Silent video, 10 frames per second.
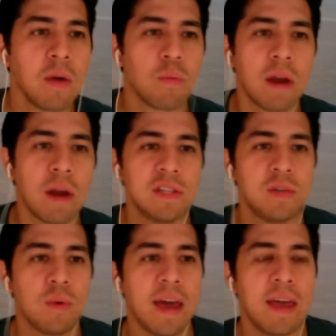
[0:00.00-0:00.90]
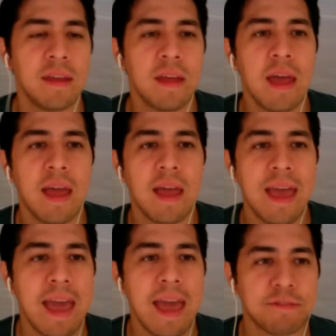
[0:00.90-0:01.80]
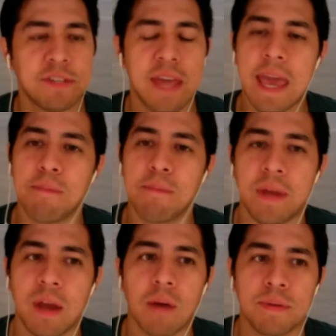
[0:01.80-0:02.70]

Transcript: Rarely do I have to amp it up.